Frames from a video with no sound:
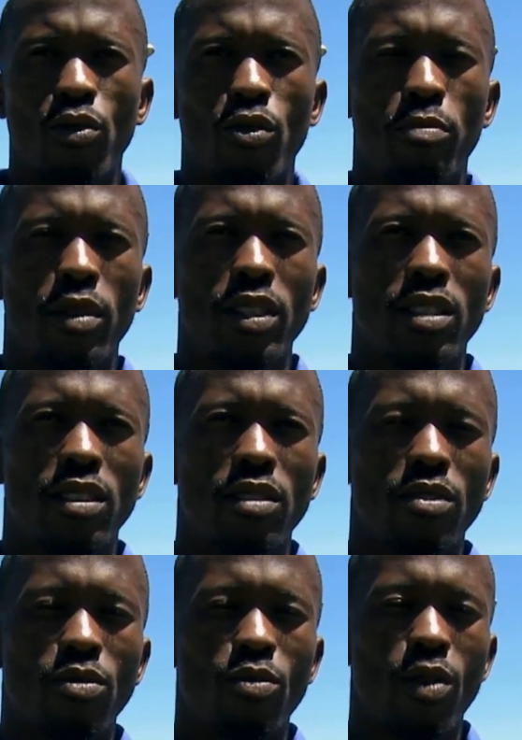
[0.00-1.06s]
hope
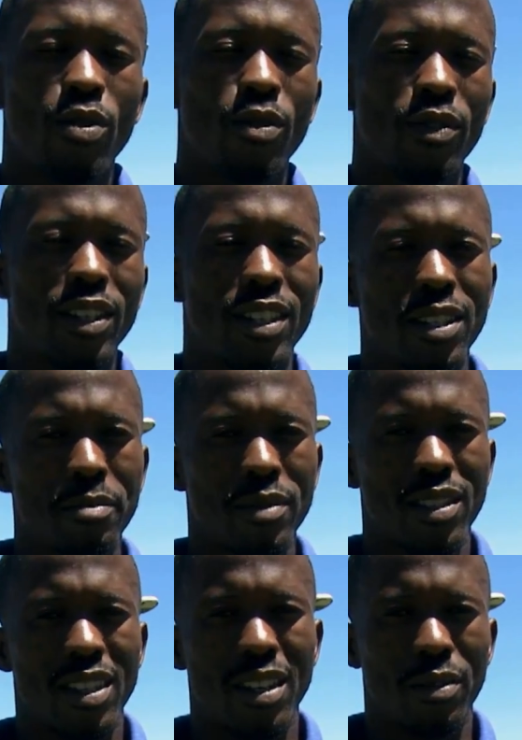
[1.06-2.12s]
it's one of the
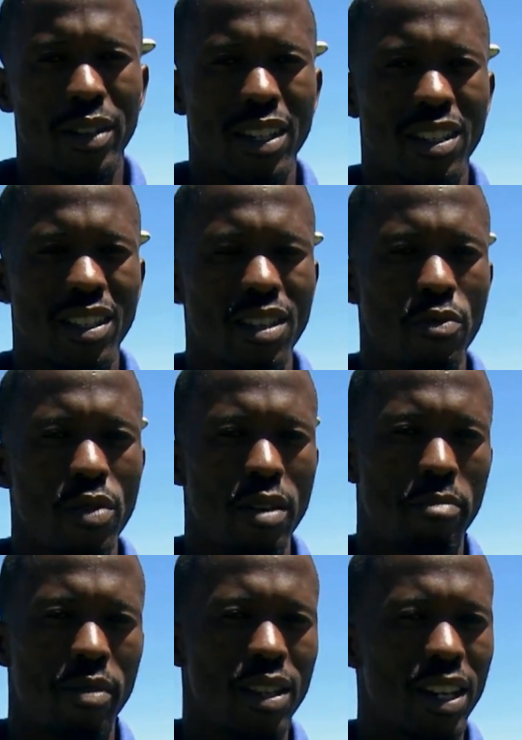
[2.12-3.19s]
teams that I can say we are
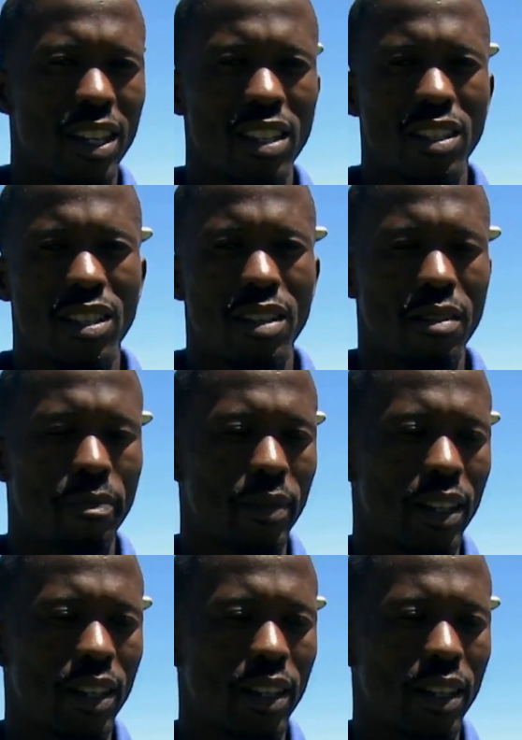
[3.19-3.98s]
playing against the